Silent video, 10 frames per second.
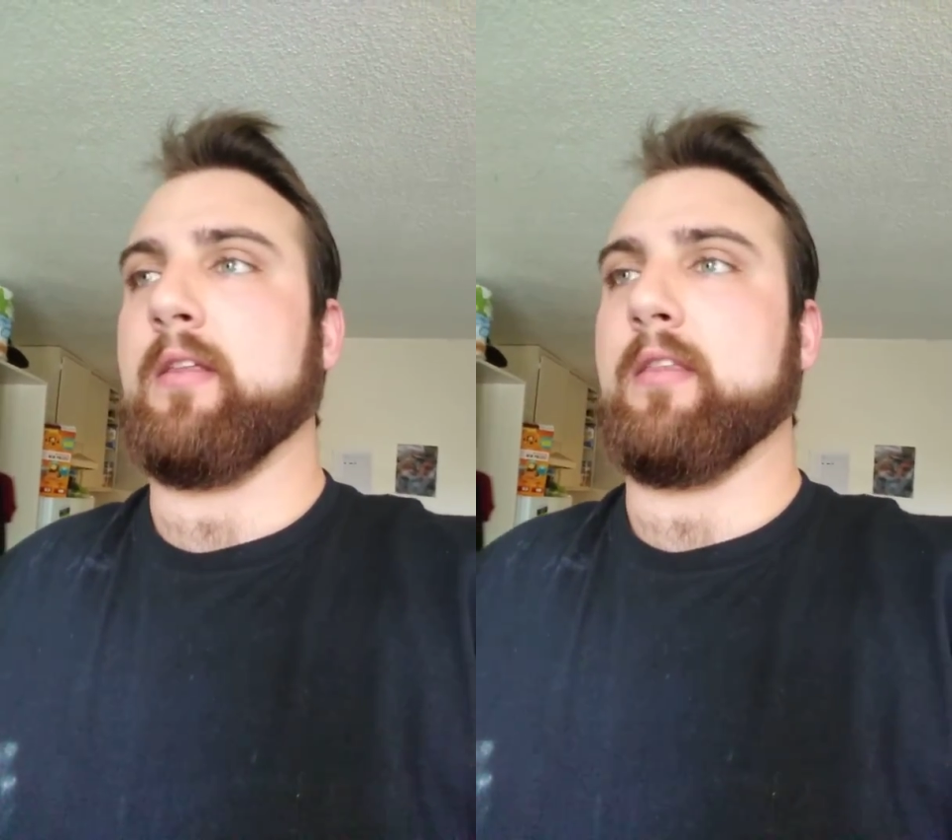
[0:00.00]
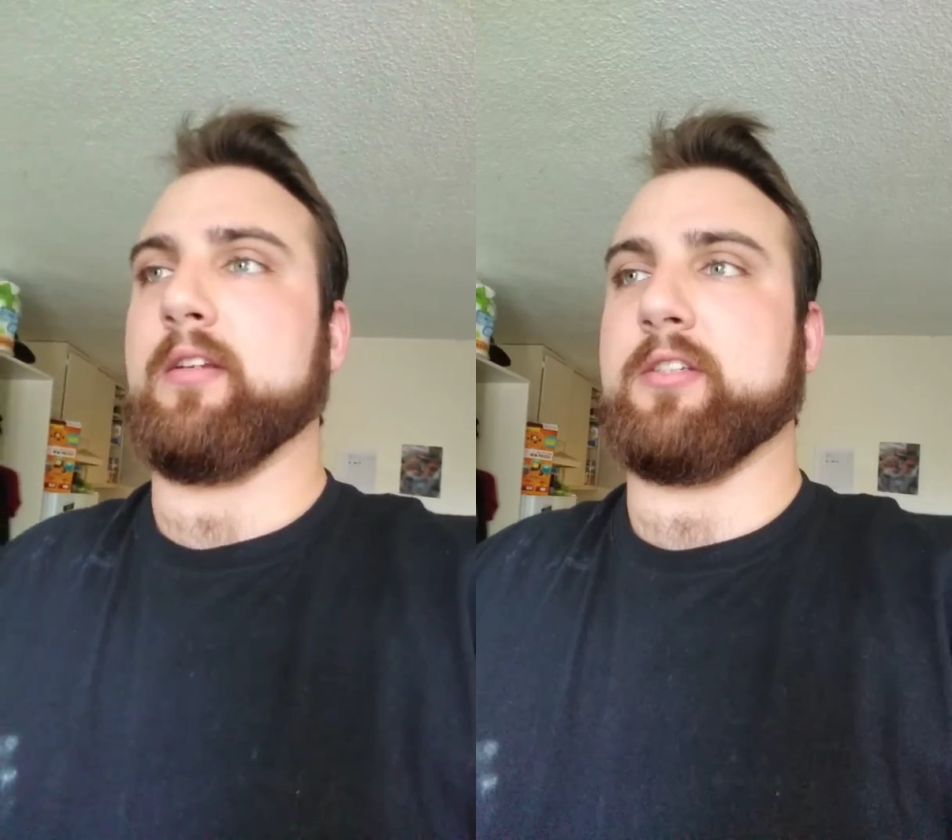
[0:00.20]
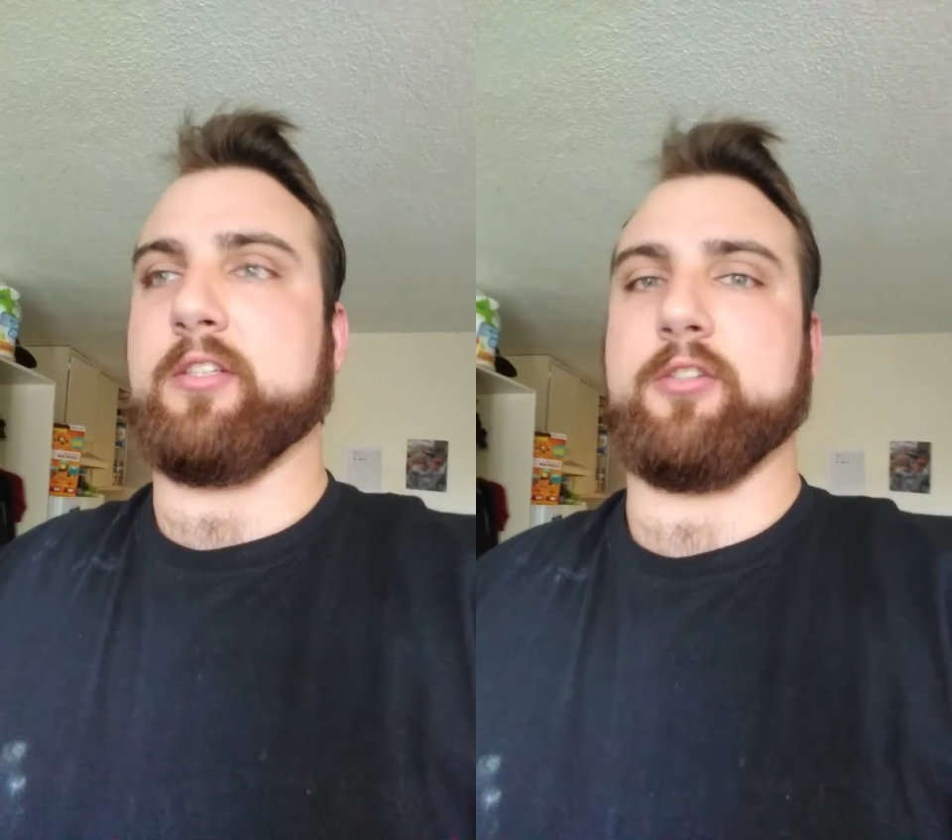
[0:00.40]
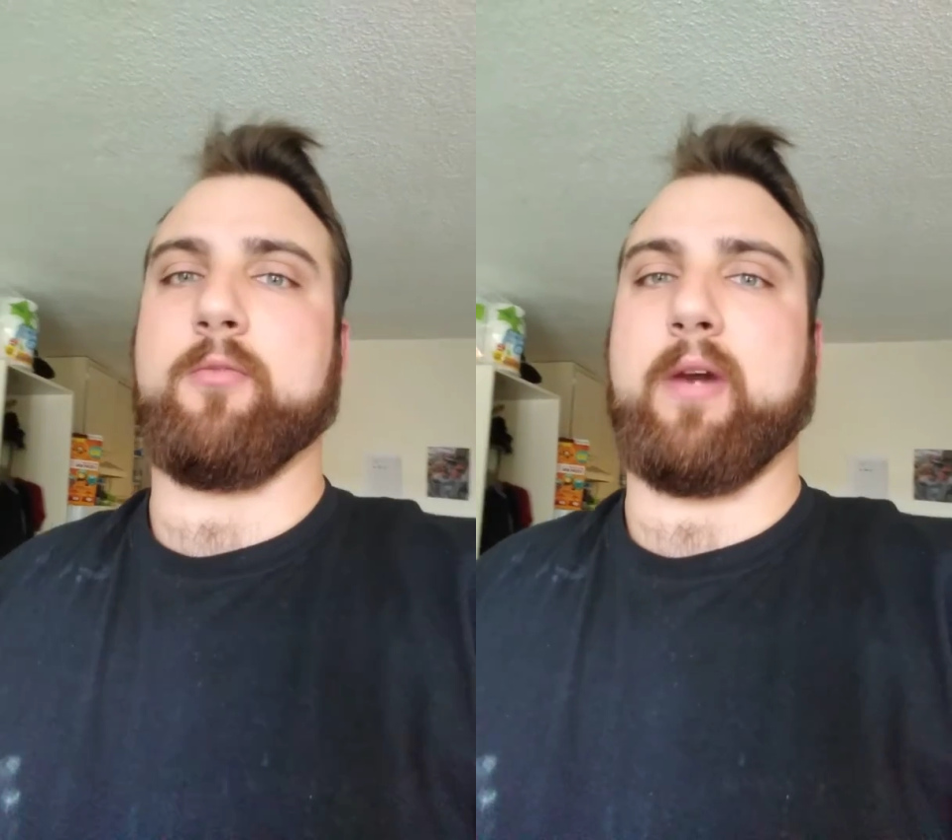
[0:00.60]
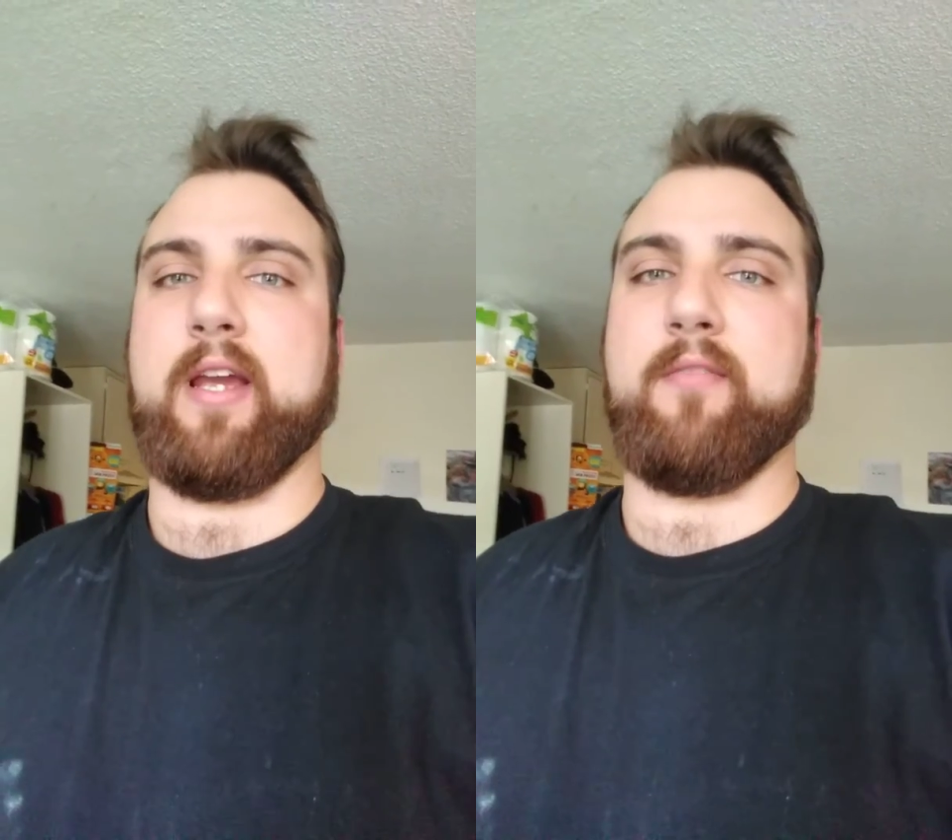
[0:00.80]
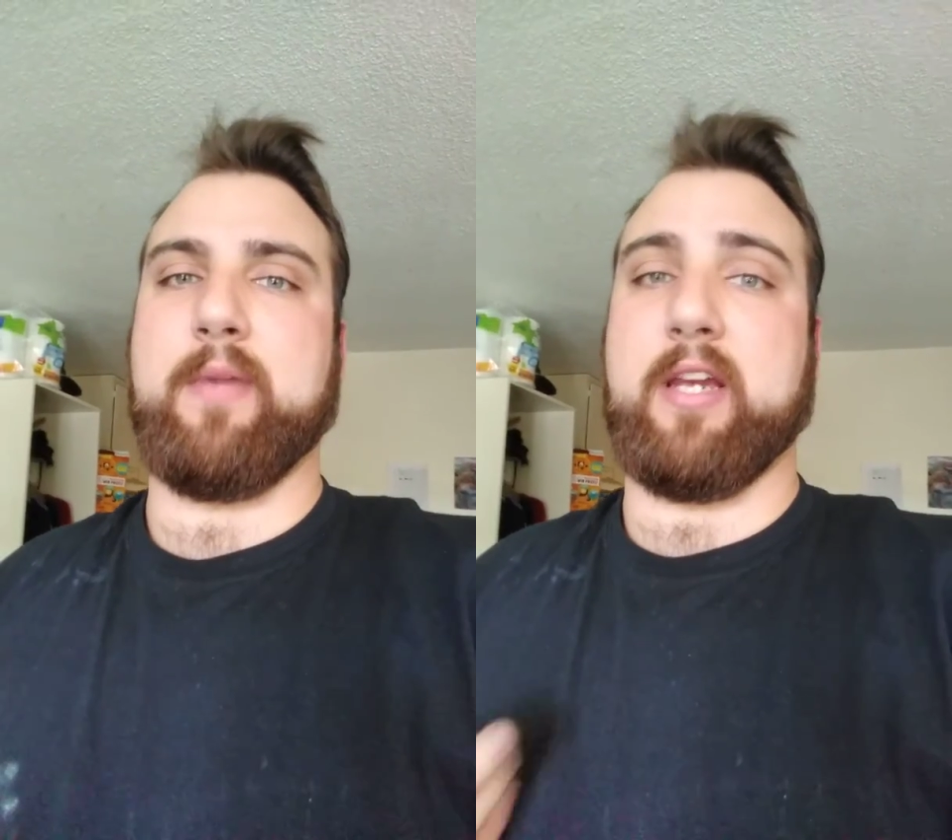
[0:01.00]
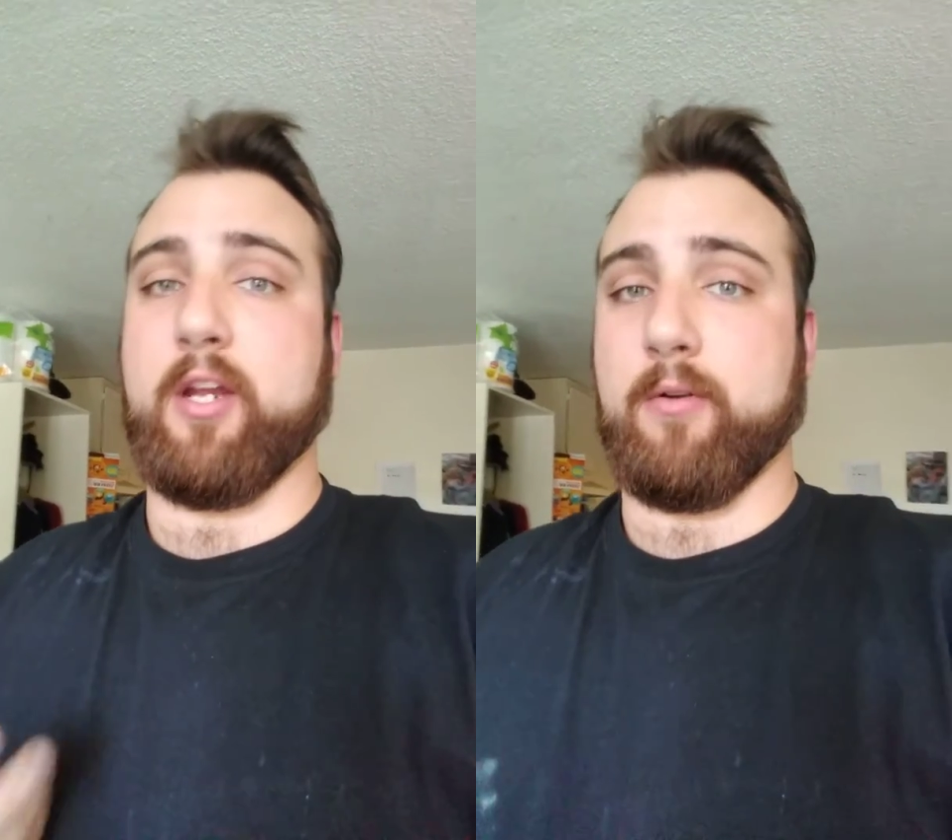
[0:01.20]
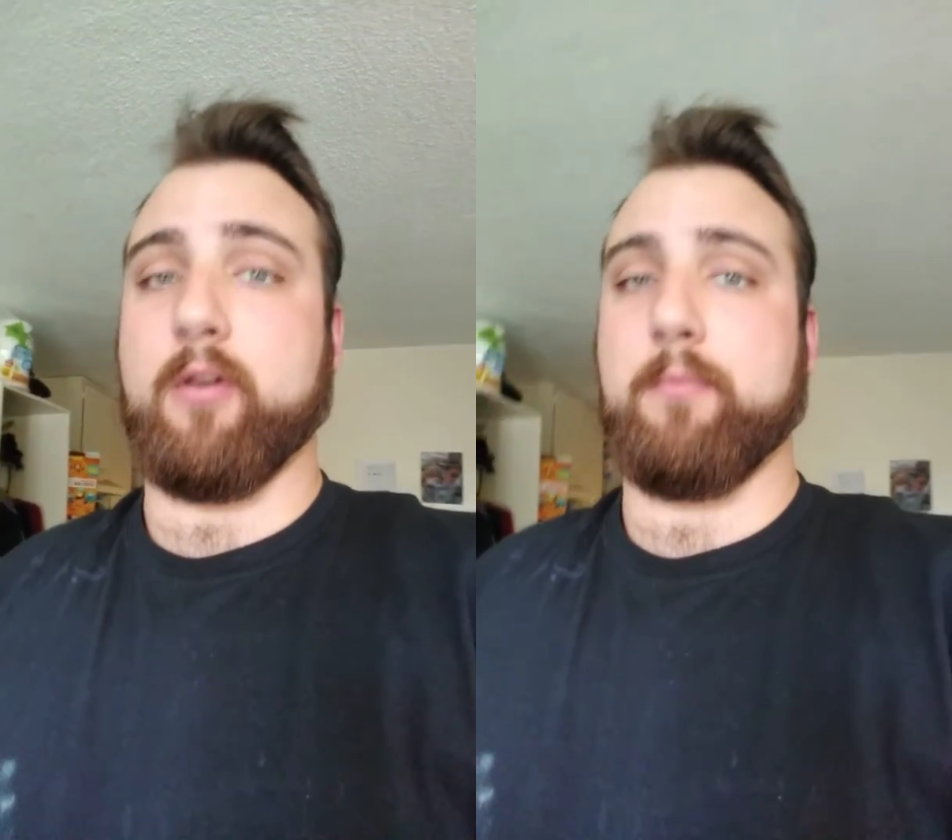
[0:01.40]
this is your way of making
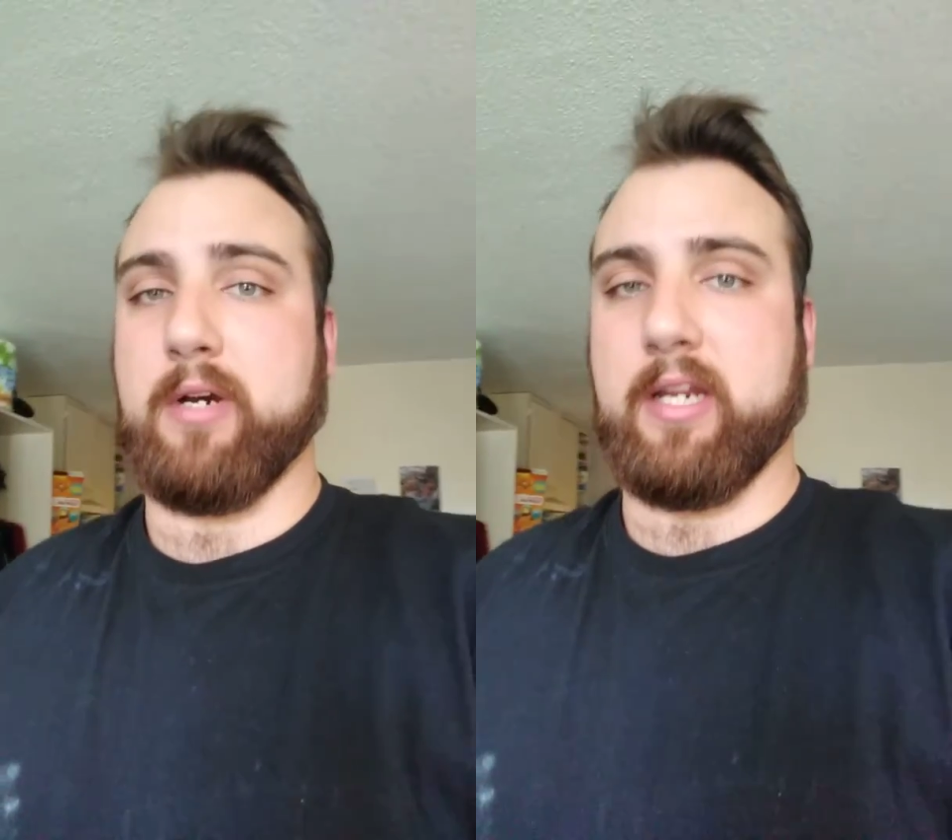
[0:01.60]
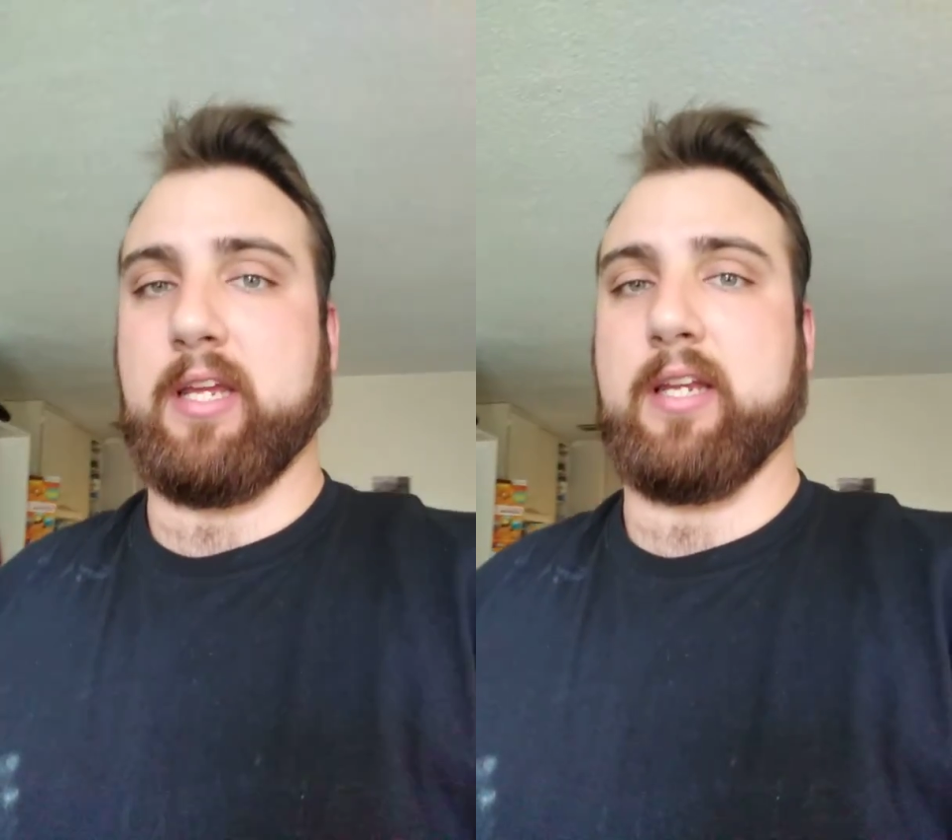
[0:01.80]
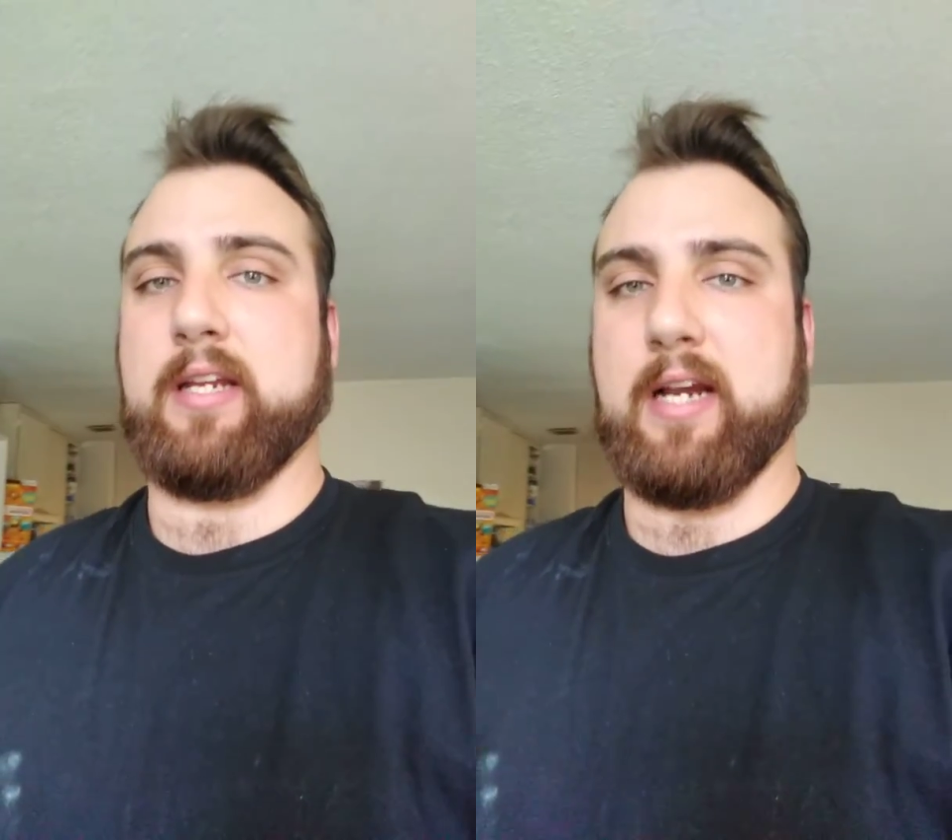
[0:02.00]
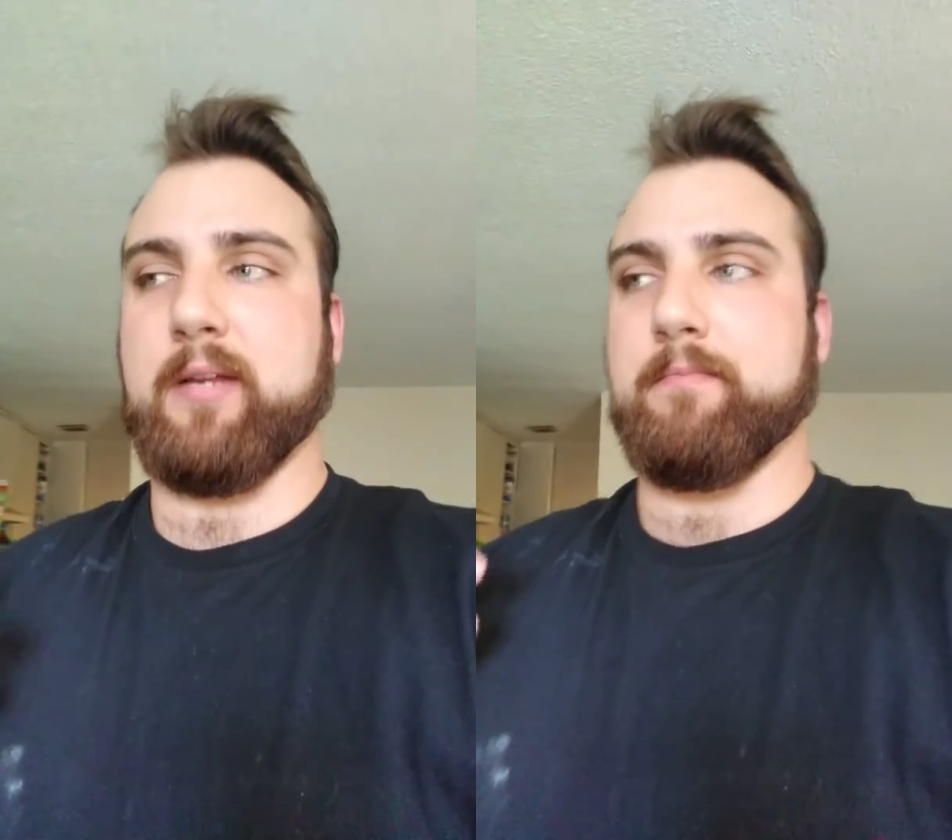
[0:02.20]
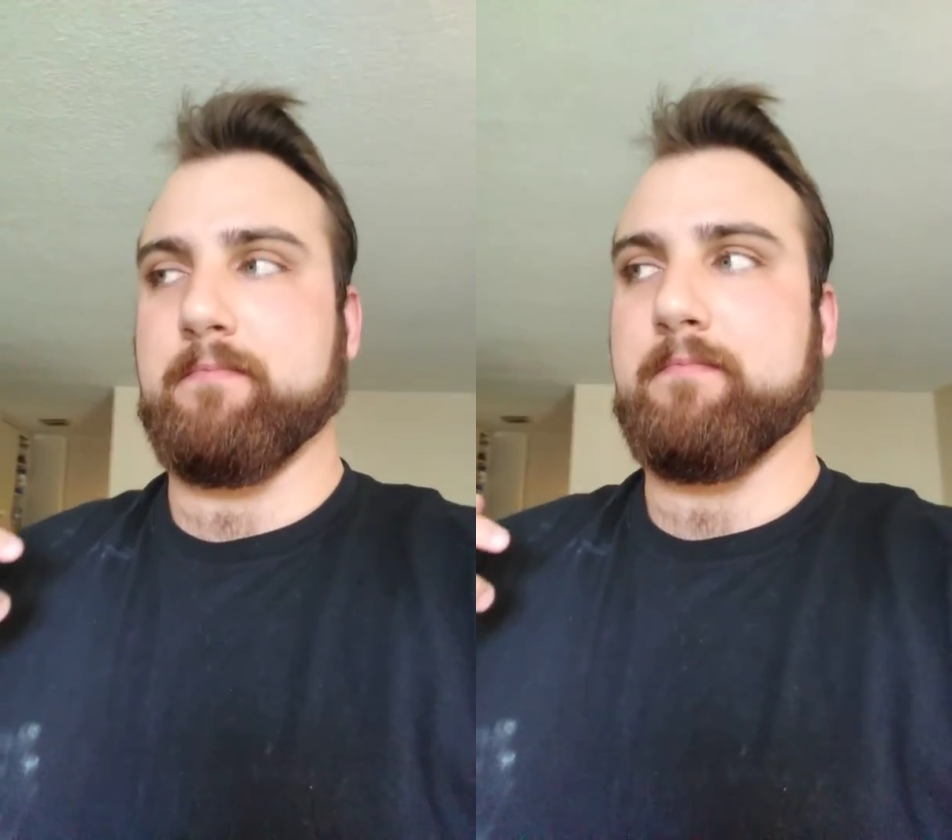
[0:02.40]
your own money and kind of